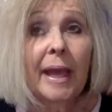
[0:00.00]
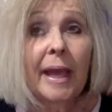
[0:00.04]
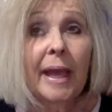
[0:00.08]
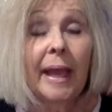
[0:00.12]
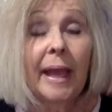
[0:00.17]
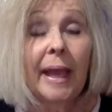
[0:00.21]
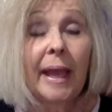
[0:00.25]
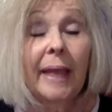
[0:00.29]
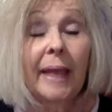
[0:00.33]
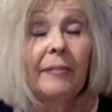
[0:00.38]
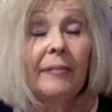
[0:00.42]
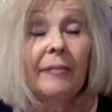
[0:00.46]

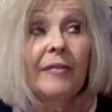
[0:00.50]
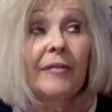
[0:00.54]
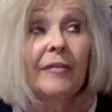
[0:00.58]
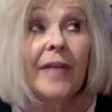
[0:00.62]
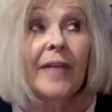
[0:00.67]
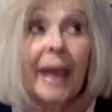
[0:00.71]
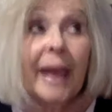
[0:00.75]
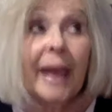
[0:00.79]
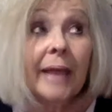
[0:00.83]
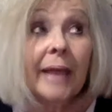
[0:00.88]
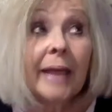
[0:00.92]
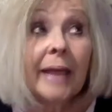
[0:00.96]
And
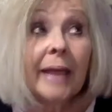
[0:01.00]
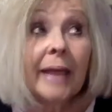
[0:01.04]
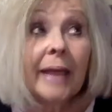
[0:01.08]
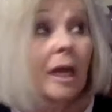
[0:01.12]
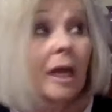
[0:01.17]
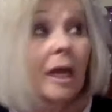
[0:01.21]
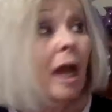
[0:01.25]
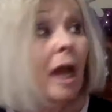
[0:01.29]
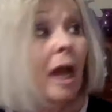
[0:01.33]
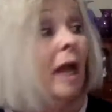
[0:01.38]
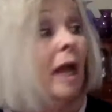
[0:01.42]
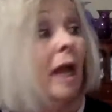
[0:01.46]
then
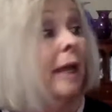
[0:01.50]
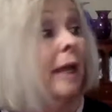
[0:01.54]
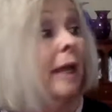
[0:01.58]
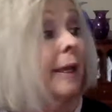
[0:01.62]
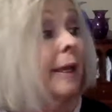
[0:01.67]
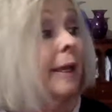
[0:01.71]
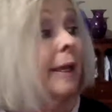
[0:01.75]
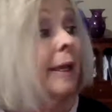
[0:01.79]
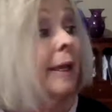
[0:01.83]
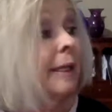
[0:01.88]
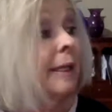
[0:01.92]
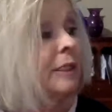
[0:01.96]
in
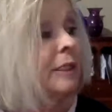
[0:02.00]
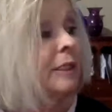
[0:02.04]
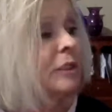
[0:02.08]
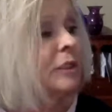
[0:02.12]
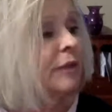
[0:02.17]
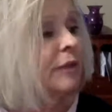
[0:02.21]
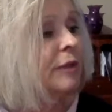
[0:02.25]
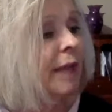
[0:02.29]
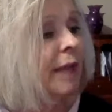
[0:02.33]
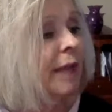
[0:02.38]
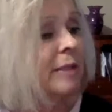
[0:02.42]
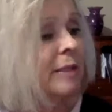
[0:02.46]

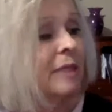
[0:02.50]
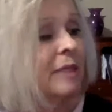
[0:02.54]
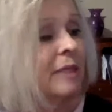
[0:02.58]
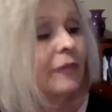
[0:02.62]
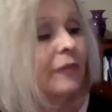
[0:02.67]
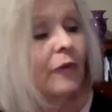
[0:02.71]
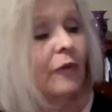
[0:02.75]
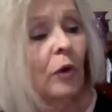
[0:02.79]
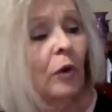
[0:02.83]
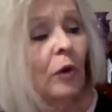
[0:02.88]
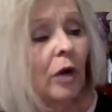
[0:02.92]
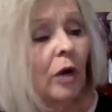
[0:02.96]

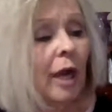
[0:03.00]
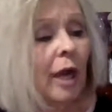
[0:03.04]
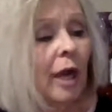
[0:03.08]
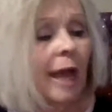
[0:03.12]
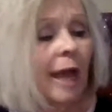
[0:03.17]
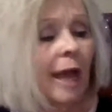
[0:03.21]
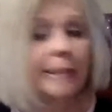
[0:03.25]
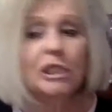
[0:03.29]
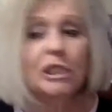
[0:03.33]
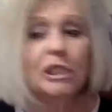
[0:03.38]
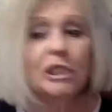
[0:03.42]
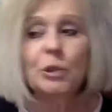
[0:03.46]
2004, I
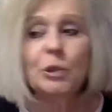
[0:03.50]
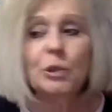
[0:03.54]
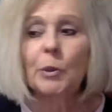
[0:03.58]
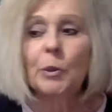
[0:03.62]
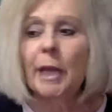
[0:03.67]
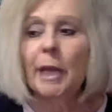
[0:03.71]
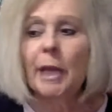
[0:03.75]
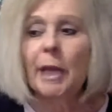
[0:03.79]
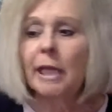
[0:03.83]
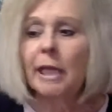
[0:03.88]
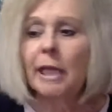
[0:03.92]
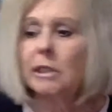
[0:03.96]

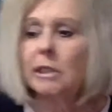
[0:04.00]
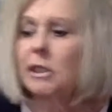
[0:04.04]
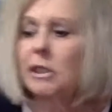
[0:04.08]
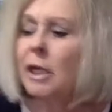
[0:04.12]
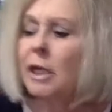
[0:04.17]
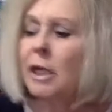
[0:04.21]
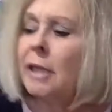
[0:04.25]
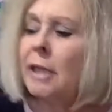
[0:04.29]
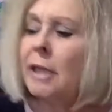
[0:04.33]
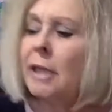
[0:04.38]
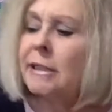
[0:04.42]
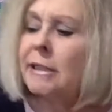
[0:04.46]
trained
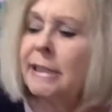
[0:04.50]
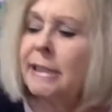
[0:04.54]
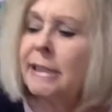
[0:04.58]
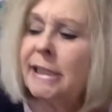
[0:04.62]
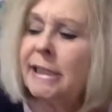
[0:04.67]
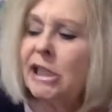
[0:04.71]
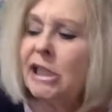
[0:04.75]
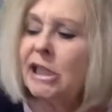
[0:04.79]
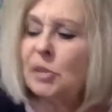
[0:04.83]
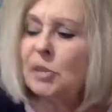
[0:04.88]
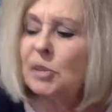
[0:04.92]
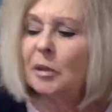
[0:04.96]
to
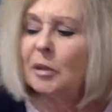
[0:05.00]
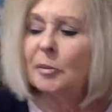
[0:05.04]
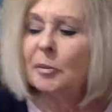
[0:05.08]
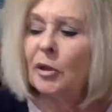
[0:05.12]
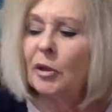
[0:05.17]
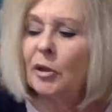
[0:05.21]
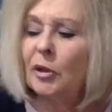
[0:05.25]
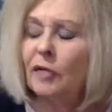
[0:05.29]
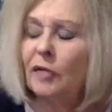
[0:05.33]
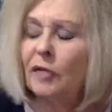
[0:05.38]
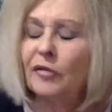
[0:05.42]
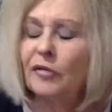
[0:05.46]
teach people
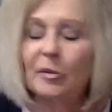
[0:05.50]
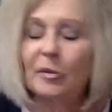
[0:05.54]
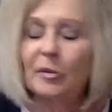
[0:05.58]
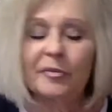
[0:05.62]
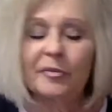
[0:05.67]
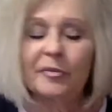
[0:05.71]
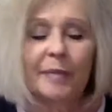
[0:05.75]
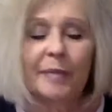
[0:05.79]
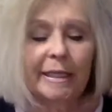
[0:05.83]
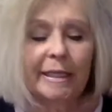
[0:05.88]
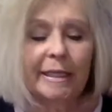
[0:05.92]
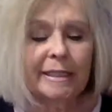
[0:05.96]
a form of
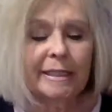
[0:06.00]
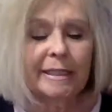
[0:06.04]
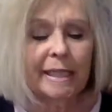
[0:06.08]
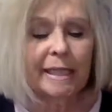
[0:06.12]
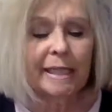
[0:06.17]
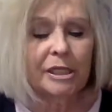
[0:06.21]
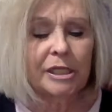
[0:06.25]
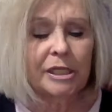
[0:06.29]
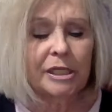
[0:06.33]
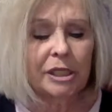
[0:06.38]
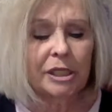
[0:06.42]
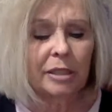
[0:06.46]

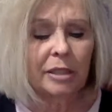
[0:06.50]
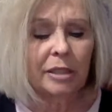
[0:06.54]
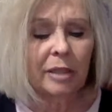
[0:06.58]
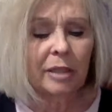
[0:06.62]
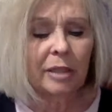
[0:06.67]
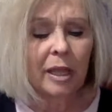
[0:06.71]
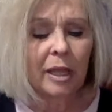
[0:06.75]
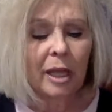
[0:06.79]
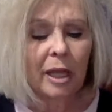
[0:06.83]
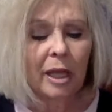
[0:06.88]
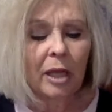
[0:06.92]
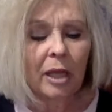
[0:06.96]
meditation
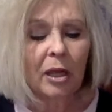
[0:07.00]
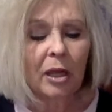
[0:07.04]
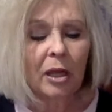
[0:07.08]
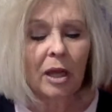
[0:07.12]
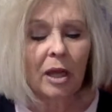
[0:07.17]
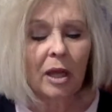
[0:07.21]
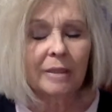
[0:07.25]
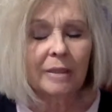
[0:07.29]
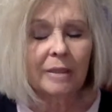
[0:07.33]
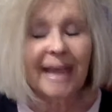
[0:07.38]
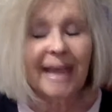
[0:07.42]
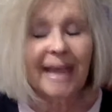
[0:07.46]

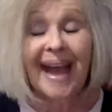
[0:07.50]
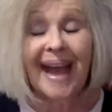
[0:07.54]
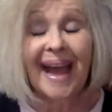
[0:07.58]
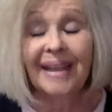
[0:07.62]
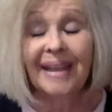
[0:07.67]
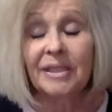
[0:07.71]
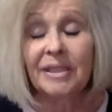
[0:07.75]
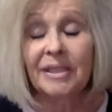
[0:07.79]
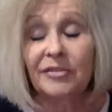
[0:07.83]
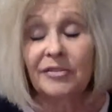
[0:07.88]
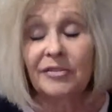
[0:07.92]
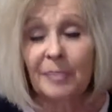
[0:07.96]
called
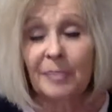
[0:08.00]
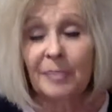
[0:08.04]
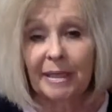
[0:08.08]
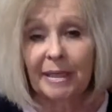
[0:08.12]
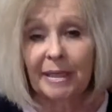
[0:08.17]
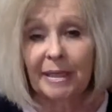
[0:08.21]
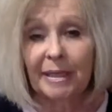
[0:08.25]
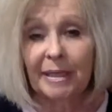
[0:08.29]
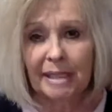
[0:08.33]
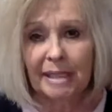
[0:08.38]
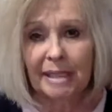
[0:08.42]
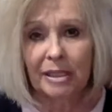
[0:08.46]
active
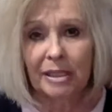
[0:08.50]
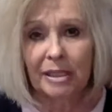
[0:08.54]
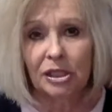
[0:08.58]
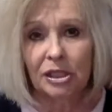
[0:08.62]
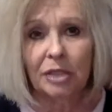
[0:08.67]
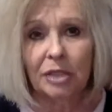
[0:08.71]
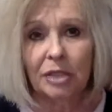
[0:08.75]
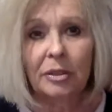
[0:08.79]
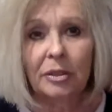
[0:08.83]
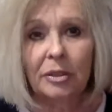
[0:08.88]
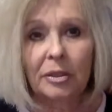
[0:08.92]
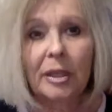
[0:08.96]
meditation.
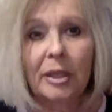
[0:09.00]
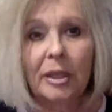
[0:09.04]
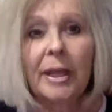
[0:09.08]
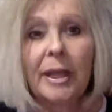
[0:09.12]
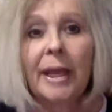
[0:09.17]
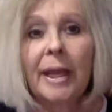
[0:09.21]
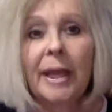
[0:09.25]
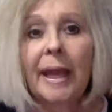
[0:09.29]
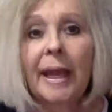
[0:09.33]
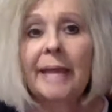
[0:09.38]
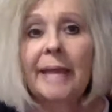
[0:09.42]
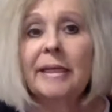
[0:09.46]

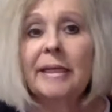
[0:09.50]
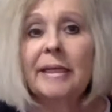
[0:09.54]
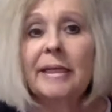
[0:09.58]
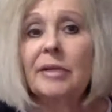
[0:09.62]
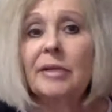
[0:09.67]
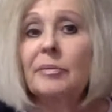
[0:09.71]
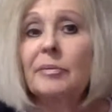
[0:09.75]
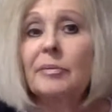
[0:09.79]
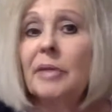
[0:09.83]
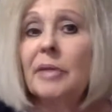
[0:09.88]
And it